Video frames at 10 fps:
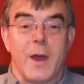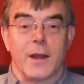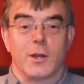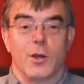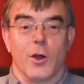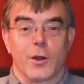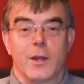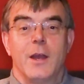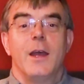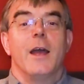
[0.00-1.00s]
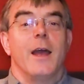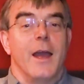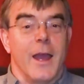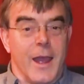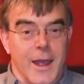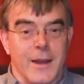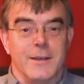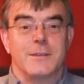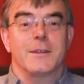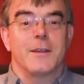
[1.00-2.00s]
Magna Carta,
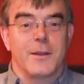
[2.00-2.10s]
and